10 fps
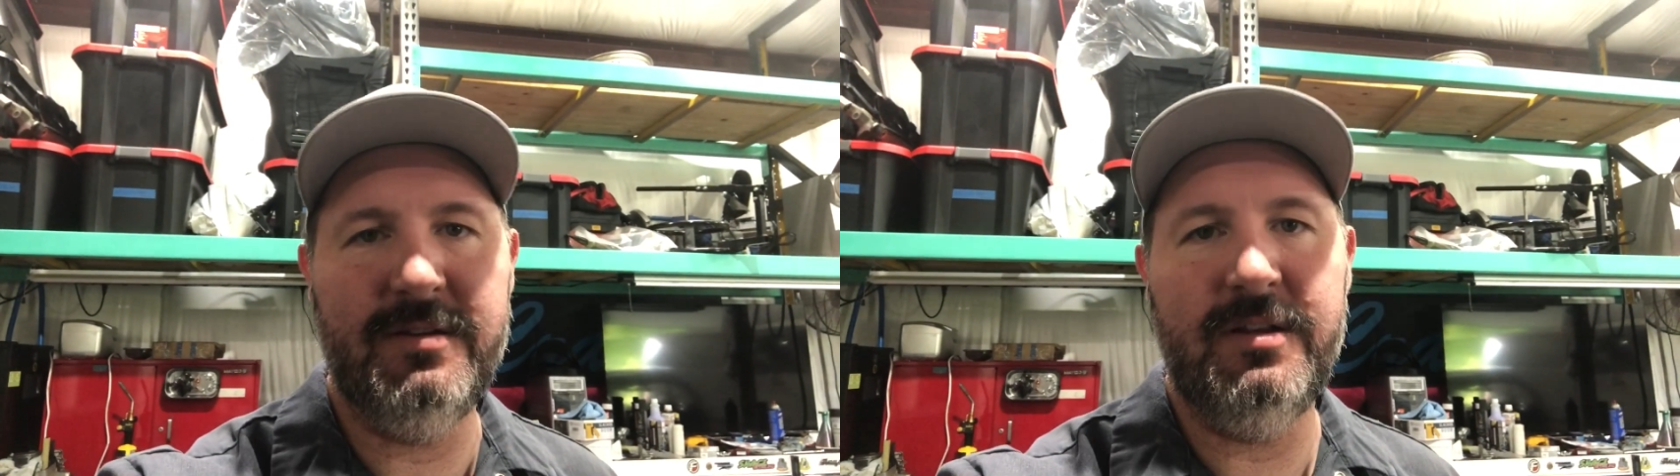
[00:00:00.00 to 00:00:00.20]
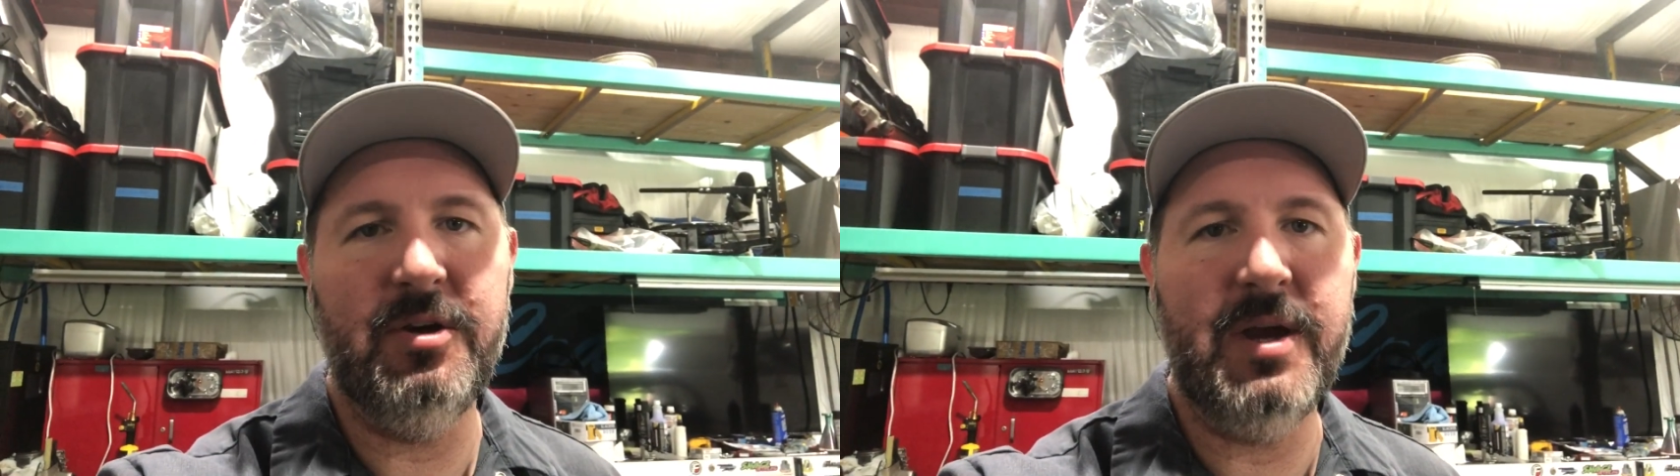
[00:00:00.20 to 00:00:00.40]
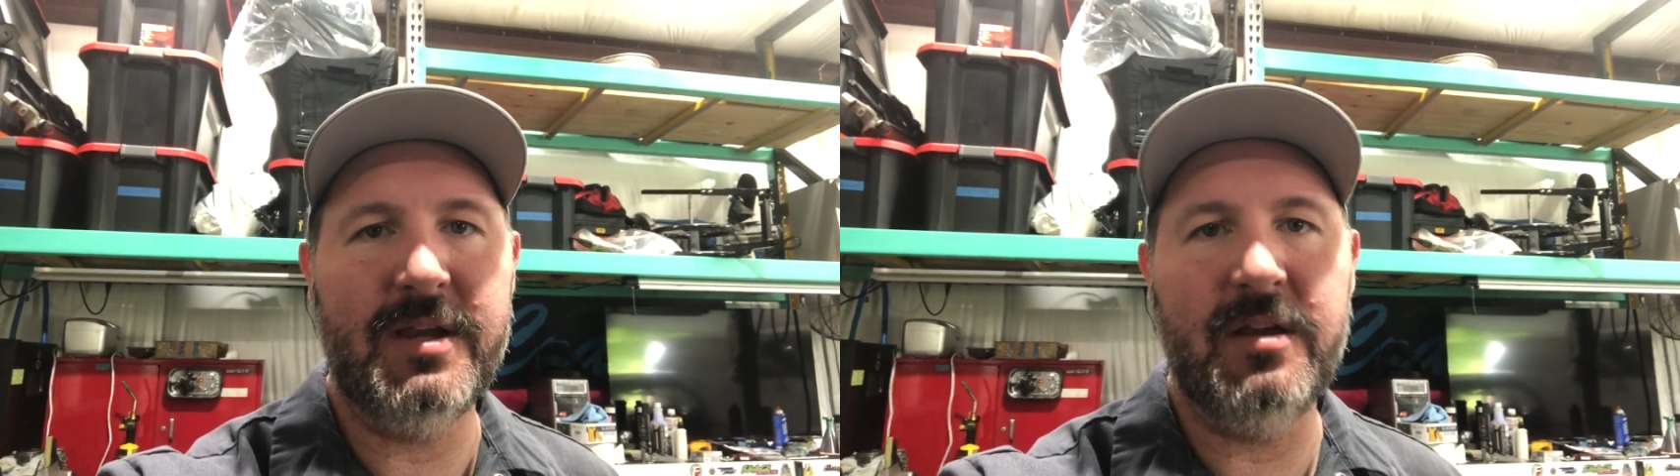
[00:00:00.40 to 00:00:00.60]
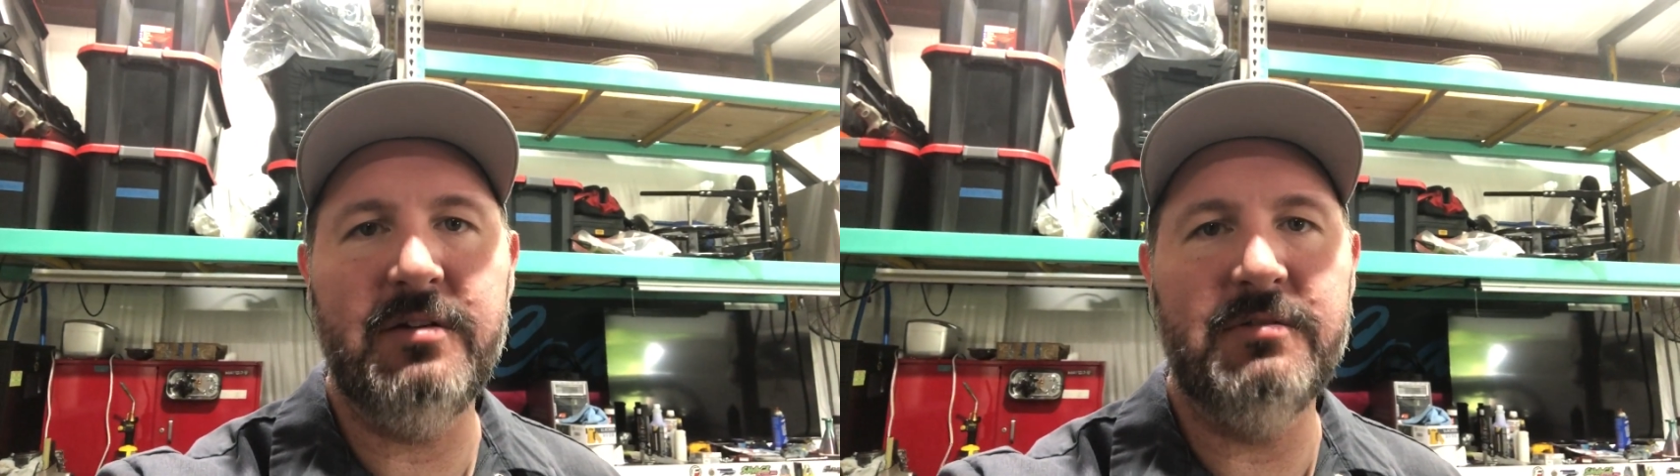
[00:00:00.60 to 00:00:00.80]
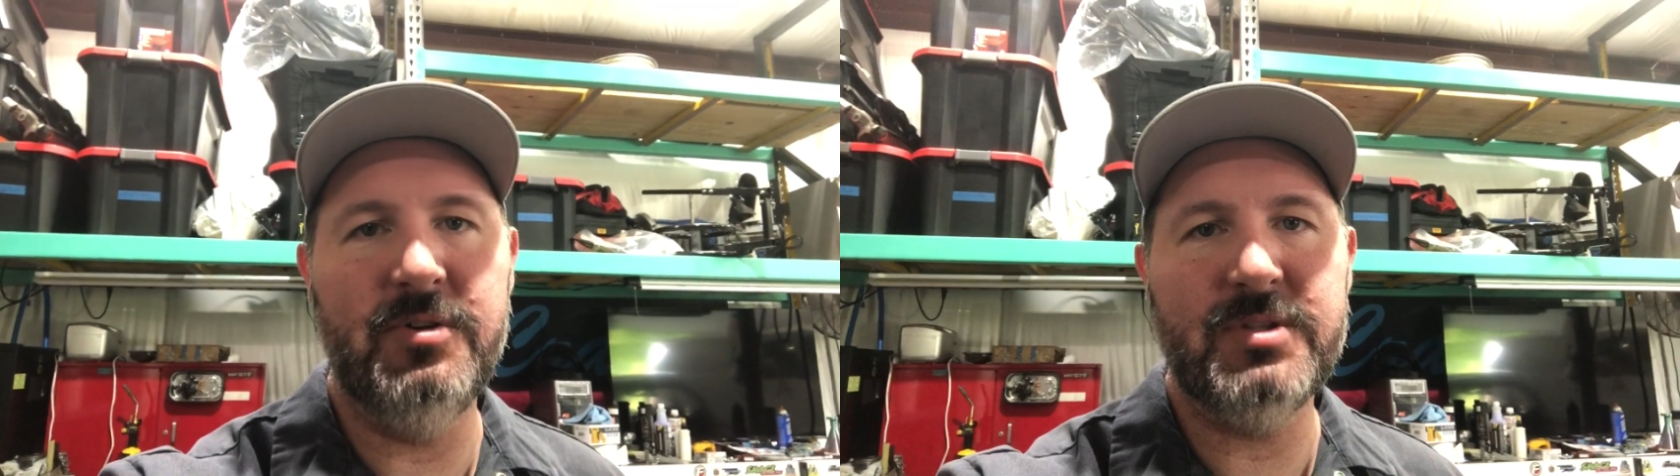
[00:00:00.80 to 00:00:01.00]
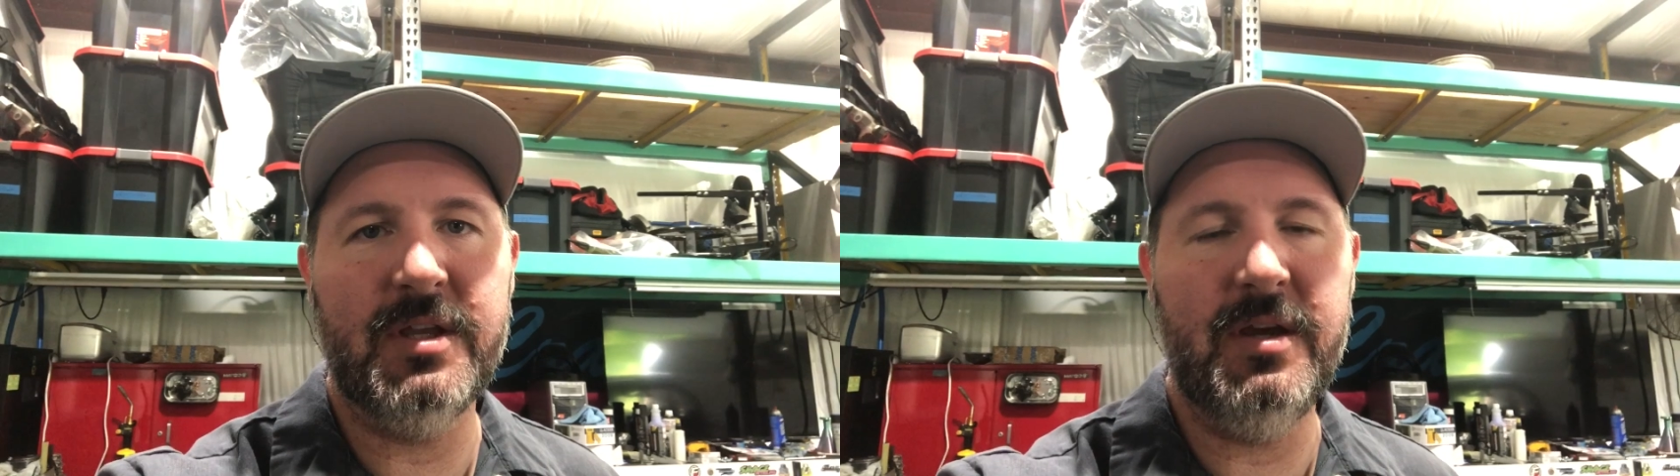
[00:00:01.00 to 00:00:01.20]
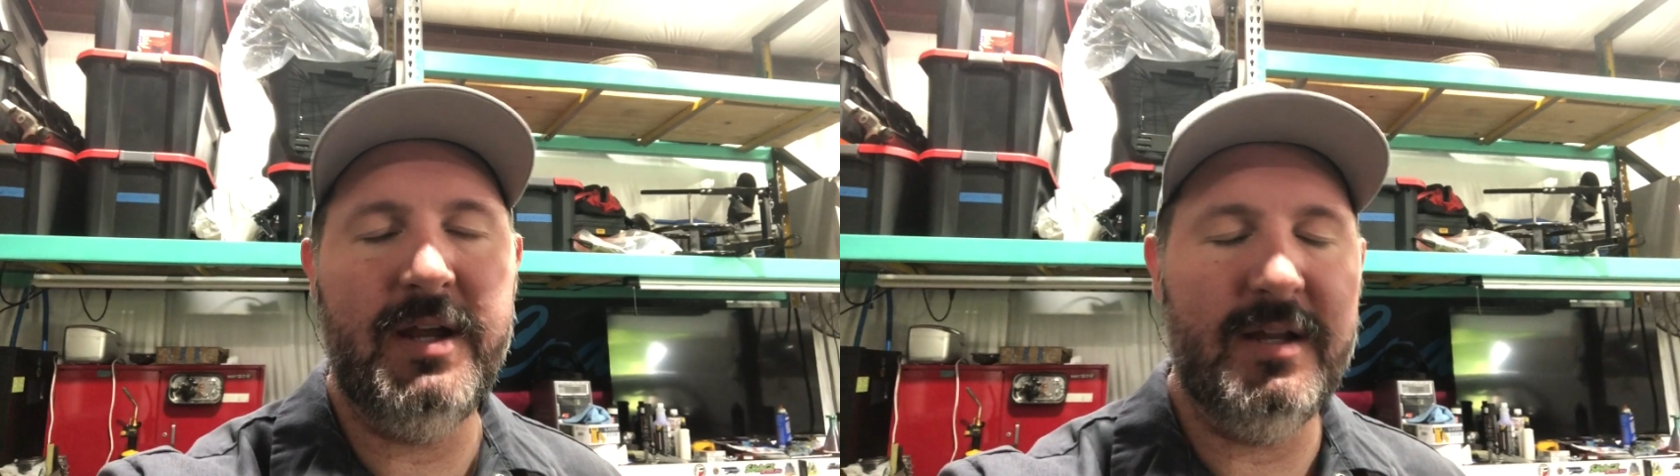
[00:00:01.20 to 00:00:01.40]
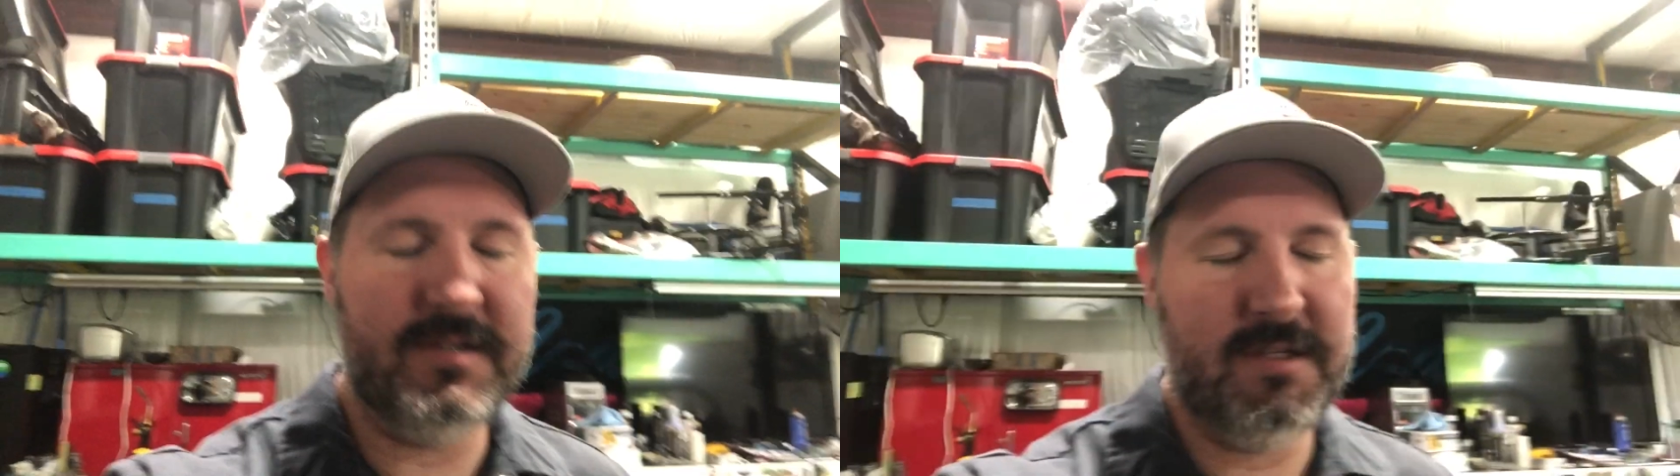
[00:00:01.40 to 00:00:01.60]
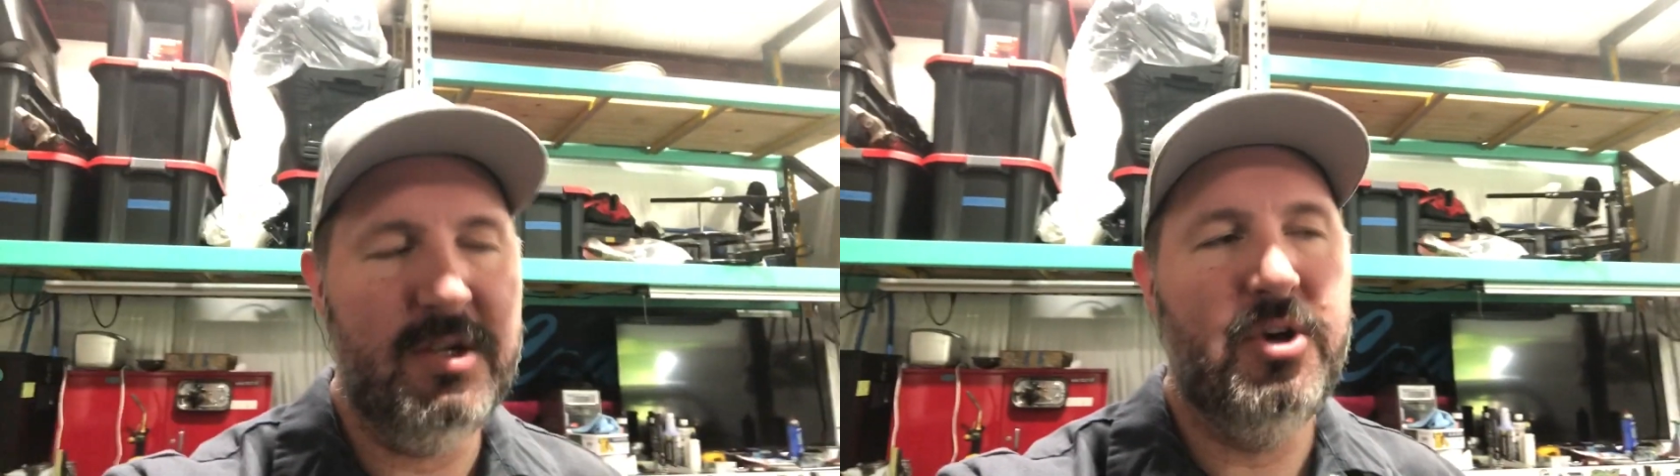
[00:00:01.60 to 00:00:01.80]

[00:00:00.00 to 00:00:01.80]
you know, I can close the cutouts,